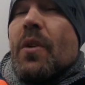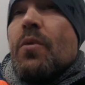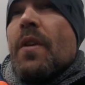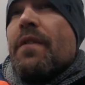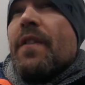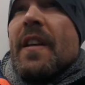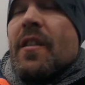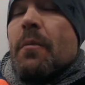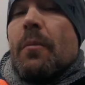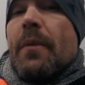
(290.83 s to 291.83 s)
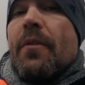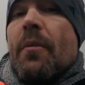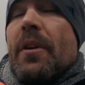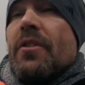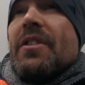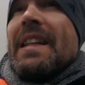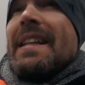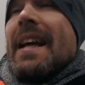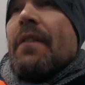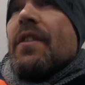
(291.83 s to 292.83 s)
which weren't feasible before because they
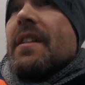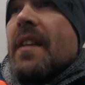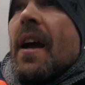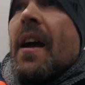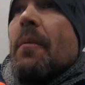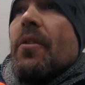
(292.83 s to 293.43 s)
didn't have the time,